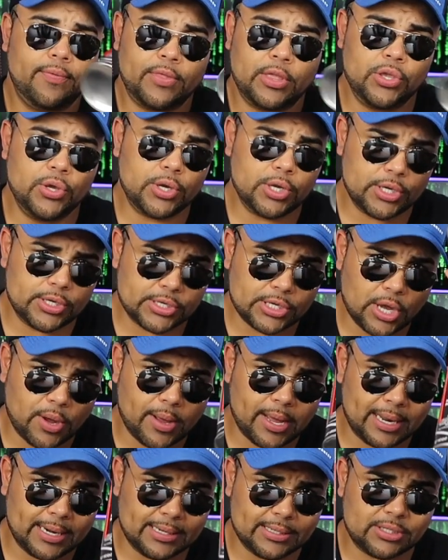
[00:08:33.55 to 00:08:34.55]
then you can just go
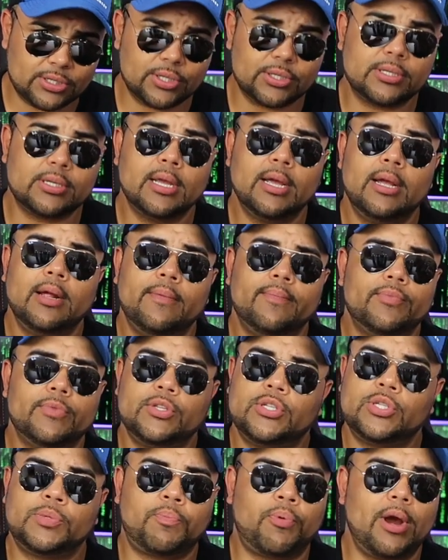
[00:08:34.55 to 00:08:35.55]
ahead and just
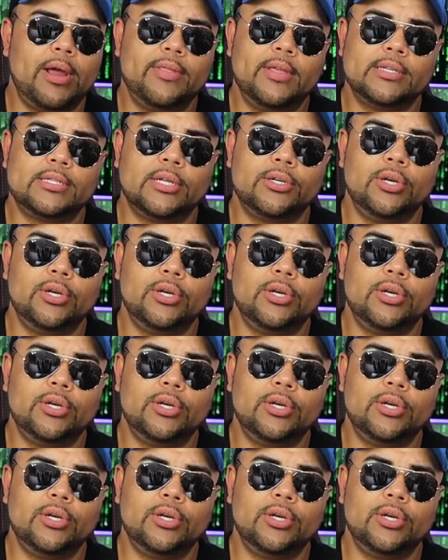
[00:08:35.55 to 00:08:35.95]
spray this